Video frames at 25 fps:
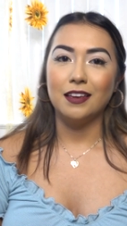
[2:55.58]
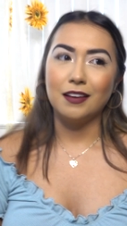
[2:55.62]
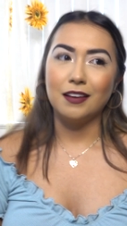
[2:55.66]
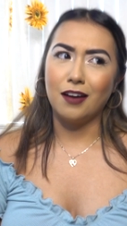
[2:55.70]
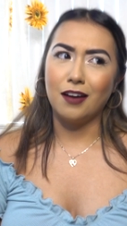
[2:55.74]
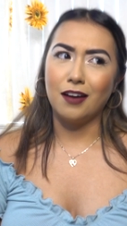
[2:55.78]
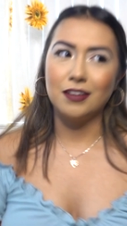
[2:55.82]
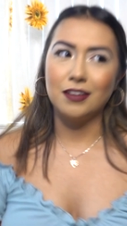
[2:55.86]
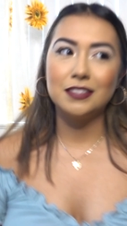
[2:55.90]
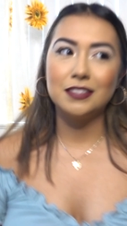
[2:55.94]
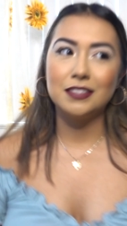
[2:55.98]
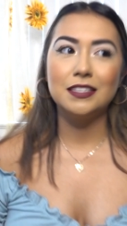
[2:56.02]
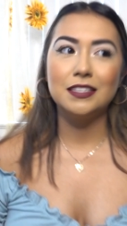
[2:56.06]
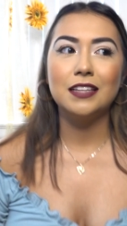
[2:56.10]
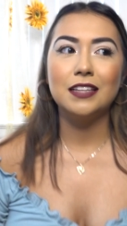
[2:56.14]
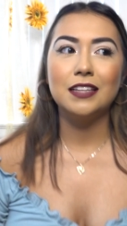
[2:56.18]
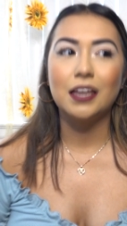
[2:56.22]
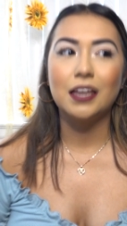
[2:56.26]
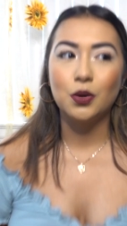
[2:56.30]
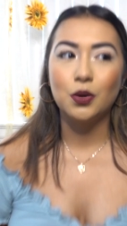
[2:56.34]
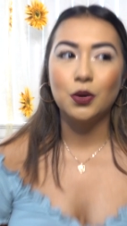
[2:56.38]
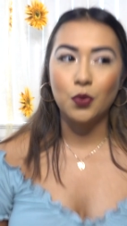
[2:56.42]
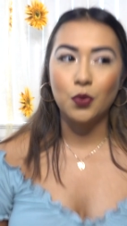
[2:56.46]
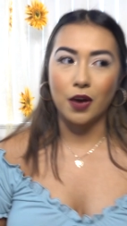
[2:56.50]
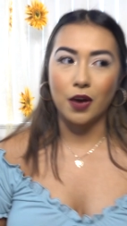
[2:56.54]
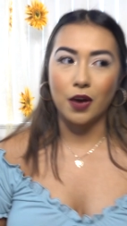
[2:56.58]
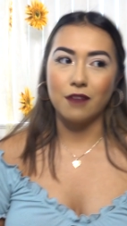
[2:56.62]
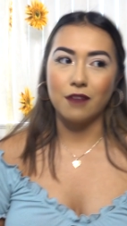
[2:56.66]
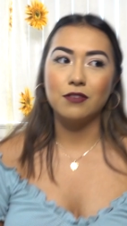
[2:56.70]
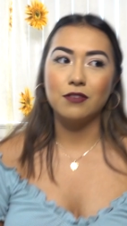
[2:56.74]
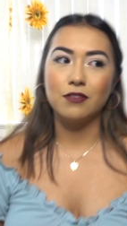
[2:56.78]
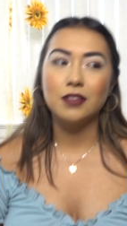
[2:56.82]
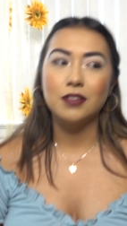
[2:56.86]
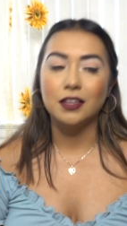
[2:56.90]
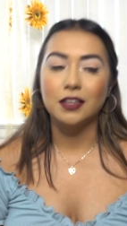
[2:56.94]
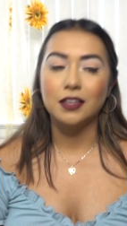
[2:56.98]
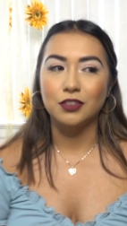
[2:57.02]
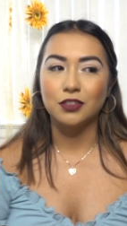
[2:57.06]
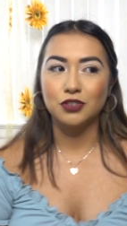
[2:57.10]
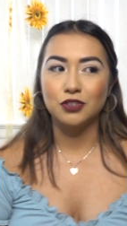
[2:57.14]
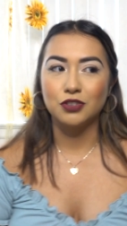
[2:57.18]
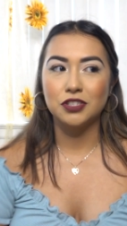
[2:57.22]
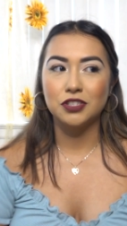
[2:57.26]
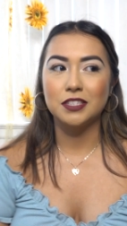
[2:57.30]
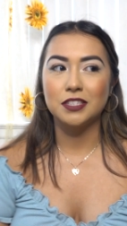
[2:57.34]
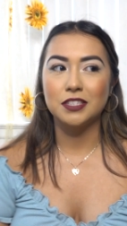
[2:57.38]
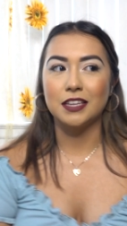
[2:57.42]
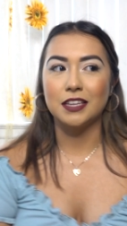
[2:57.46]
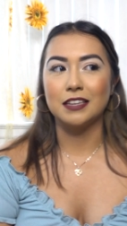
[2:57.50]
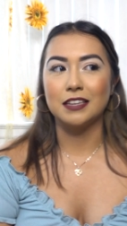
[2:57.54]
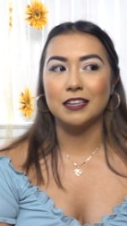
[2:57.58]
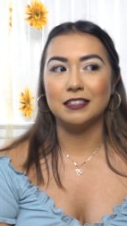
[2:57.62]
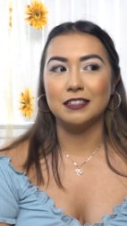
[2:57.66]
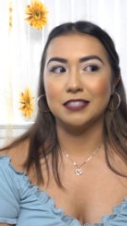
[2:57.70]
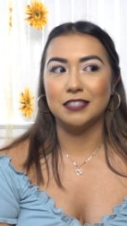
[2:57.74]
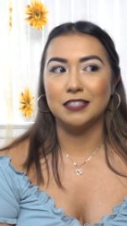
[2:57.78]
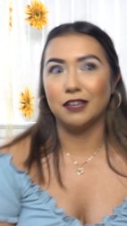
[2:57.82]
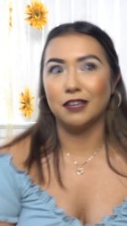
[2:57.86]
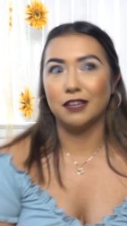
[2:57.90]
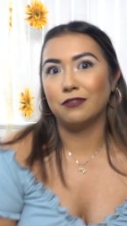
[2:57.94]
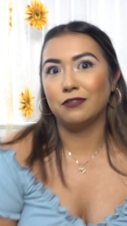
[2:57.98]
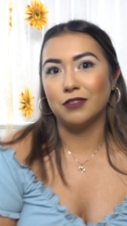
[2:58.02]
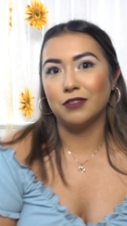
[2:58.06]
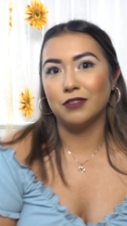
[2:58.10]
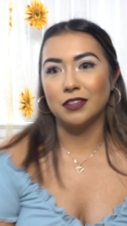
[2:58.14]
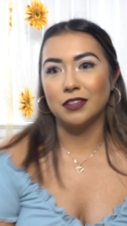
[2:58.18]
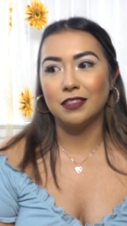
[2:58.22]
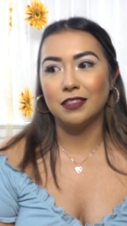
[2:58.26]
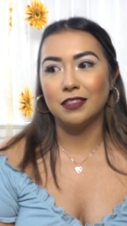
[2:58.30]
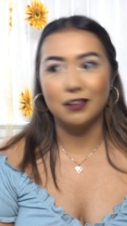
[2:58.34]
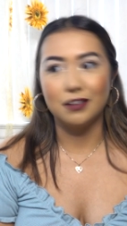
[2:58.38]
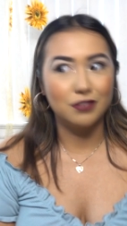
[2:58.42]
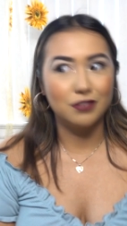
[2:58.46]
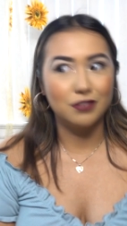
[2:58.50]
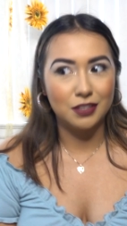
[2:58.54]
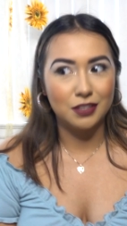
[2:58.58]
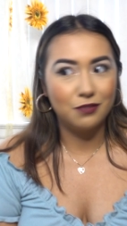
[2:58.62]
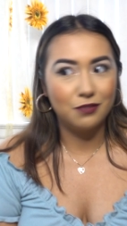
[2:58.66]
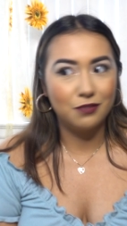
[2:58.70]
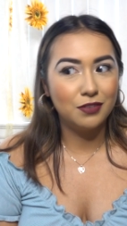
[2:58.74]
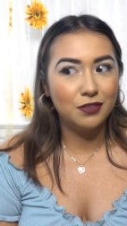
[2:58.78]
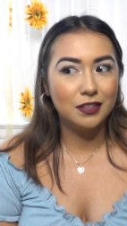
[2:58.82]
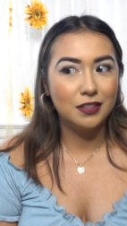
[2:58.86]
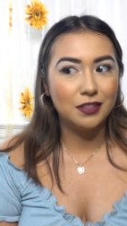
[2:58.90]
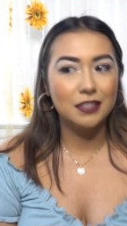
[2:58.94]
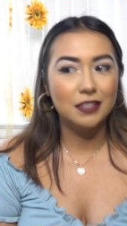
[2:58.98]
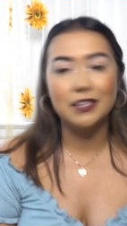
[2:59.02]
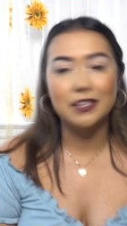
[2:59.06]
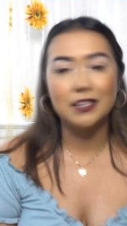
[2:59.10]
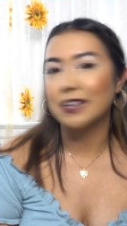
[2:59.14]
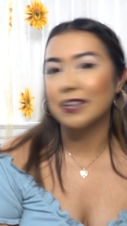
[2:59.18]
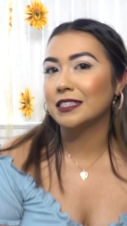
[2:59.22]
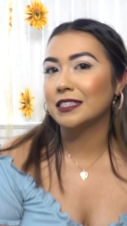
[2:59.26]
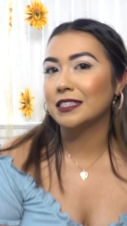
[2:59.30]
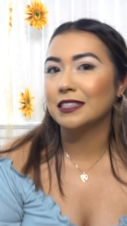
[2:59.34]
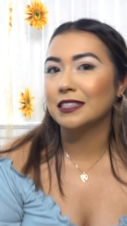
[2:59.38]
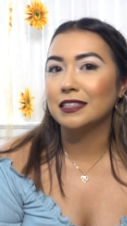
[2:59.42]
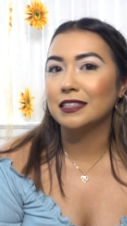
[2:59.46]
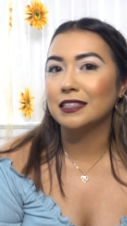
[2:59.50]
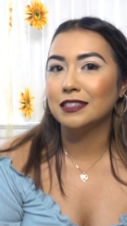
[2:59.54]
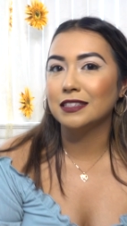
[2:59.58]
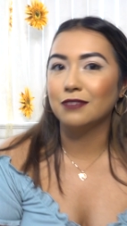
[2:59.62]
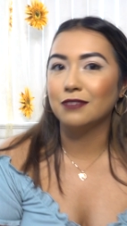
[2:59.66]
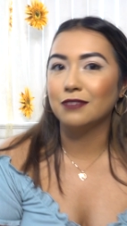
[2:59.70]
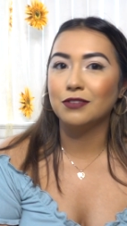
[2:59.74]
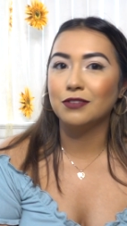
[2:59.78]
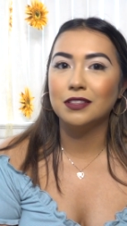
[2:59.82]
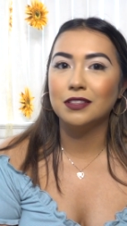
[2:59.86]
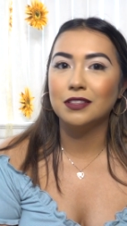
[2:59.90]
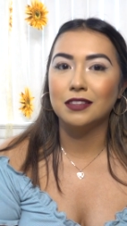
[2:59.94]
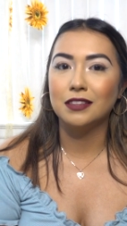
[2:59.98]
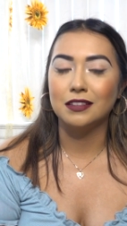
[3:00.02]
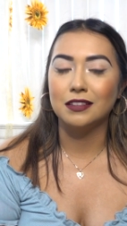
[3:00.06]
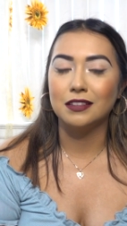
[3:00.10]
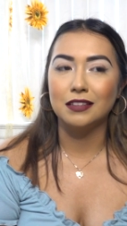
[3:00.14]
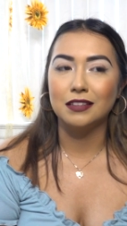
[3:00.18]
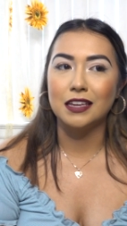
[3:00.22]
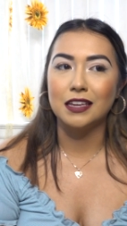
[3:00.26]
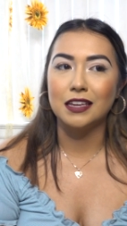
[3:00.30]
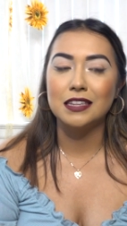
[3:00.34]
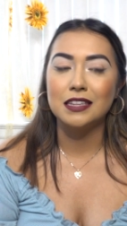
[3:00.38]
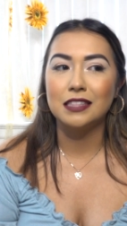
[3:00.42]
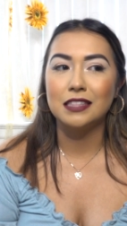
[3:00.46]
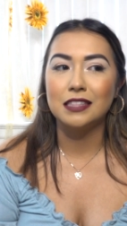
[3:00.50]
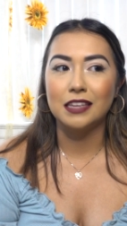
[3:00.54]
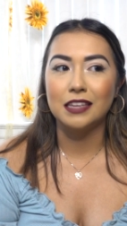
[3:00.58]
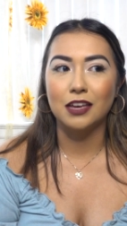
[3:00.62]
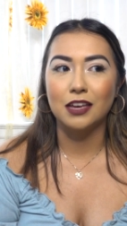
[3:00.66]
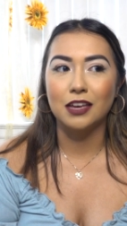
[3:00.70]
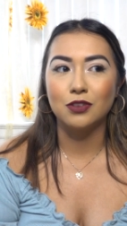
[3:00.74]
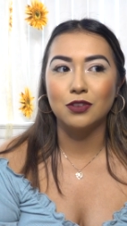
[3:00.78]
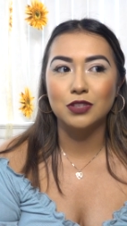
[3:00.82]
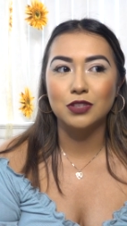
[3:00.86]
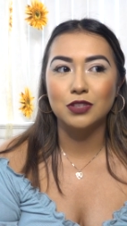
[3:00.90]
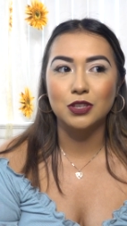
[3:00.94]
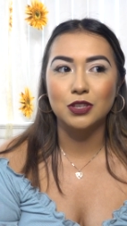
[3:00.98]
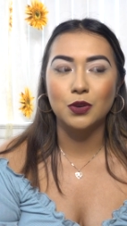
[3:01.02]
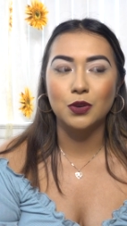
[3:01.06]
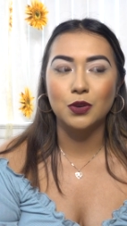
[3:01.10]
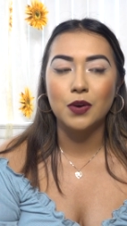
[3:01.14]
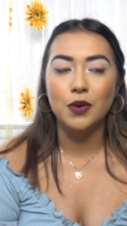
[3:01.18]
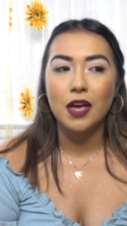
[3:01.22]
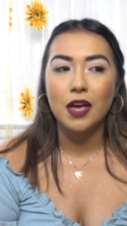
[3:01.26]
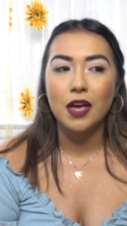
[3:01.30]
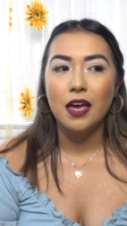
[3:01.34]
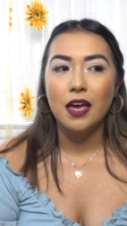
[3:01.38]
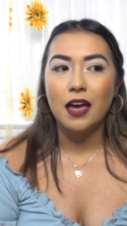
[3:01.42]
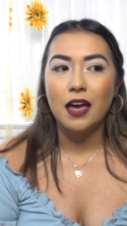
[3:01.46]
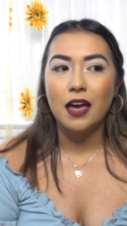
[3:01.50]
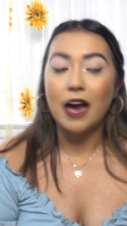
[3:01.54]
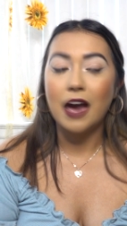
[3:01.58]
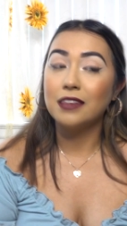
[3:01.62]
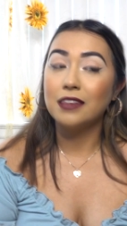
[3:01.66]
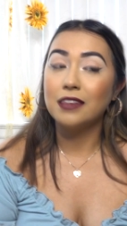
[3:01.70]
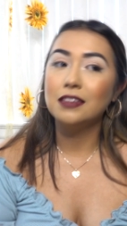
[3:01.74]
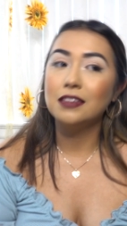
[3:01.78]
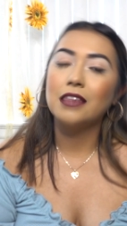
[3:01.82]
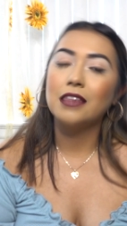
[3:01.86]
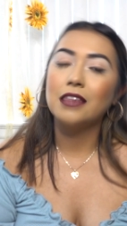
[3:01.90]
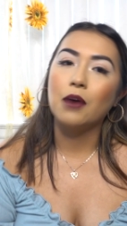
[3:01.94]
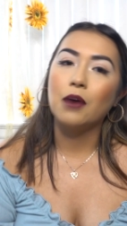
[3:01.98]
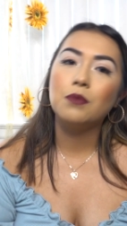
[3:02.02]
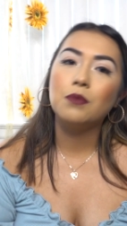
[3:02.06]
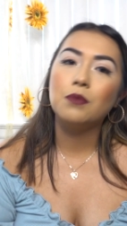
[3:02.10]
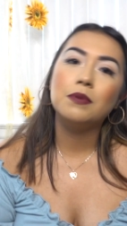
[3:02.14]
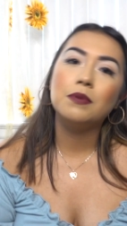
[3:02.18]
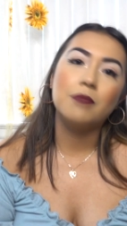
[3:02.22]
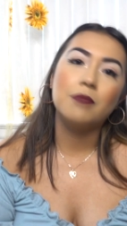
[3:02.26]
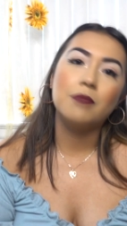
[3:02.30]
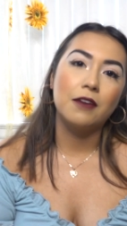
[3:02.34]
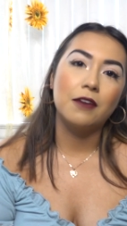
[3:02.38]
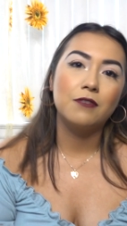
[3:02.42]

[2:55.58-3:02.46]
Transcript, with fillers: honestly like whoever, like they're just like different. They're different than texting, different than anything else. So I think that would be my